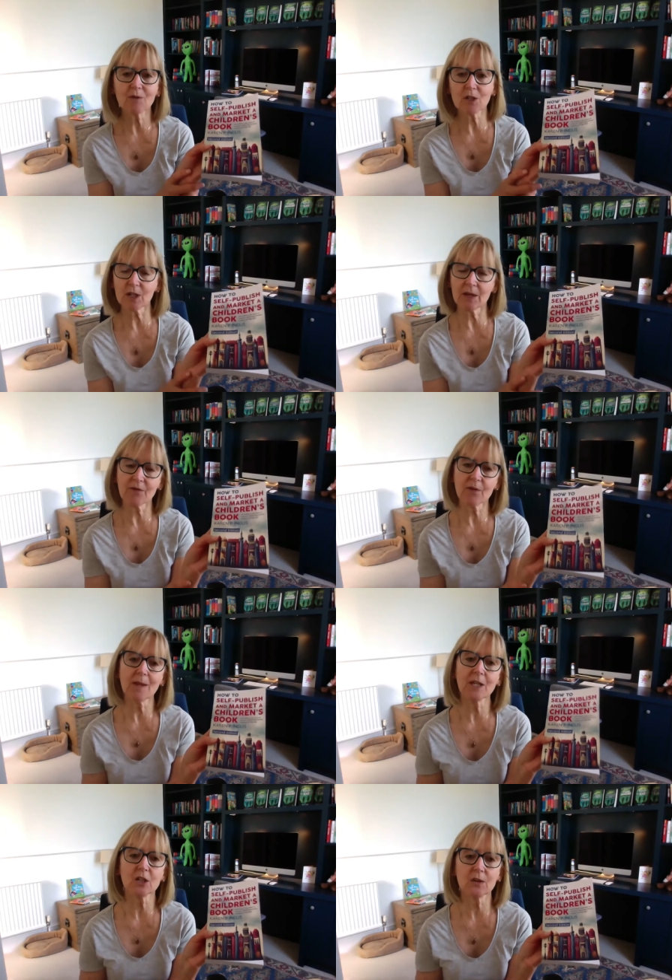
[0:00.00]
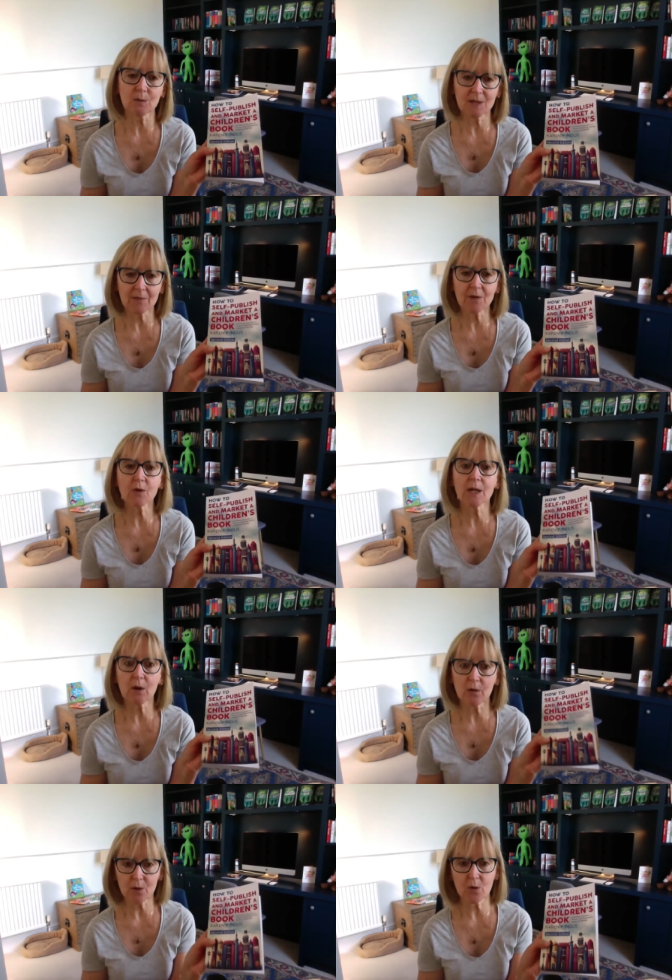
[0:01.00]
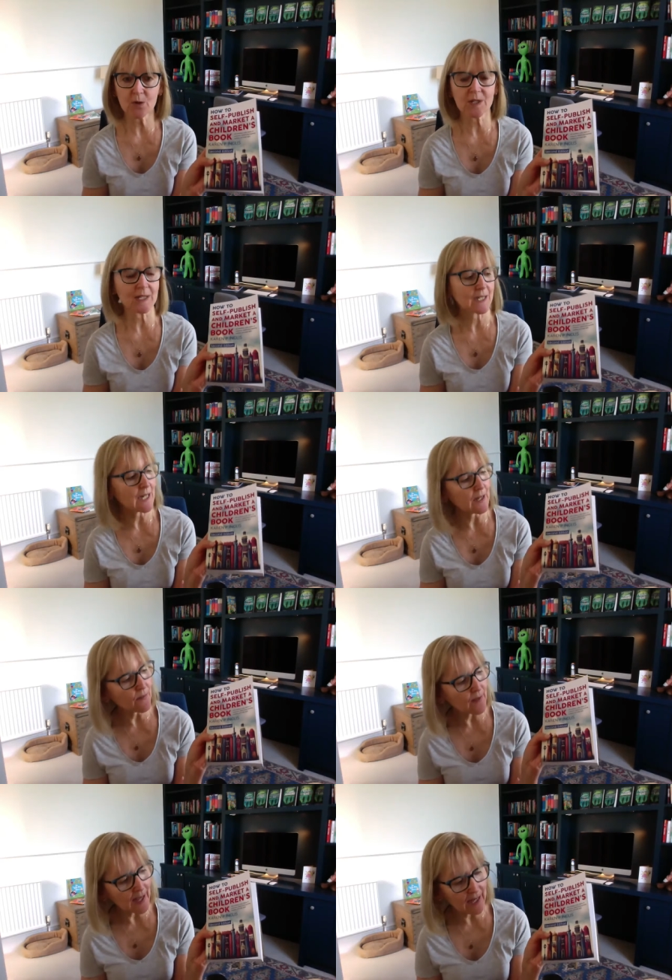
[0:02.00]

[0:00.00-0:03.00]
original information that was evergreen, of course, is still in there.